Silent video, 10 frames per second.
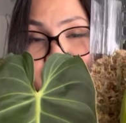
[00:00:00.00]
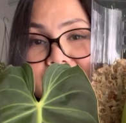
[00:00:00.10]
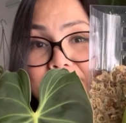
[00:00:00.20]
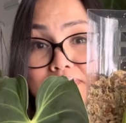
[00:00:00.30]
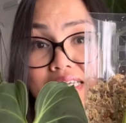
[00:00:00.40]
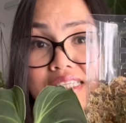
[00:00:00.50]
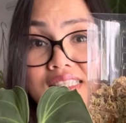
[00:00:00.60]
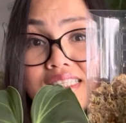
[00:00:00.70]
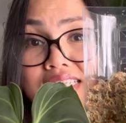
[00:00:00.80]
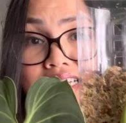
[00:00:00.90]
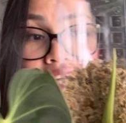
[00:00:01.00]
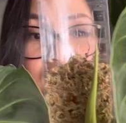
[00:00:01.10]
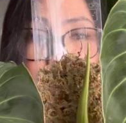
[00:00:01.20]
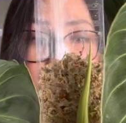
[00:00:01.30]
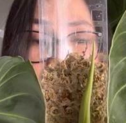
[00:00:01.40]
It means
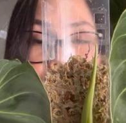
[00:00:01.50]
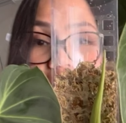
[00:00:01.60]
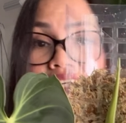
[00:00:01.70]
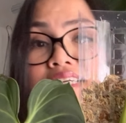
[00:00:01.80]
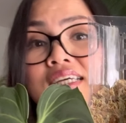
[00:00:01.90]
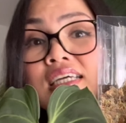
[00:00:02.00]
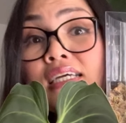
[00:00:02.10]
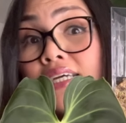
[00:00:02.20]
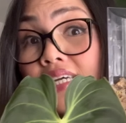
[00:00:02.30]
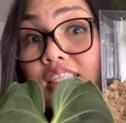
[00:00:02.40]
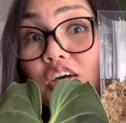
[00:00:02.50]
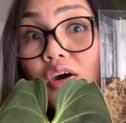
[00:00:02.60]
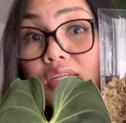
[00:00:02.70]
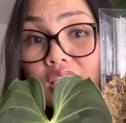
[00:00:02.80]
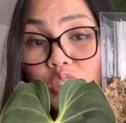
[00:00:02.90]
that it's
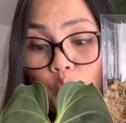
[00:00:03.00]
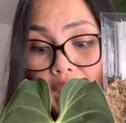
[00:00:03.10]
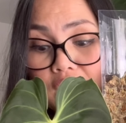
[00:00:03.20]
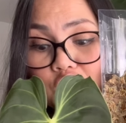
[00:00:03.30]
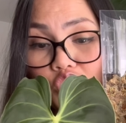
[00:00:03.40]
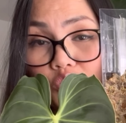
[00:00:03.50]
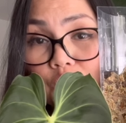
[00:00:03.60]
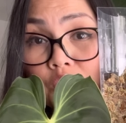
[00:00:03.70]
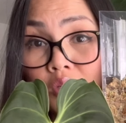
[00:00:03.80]
on its way to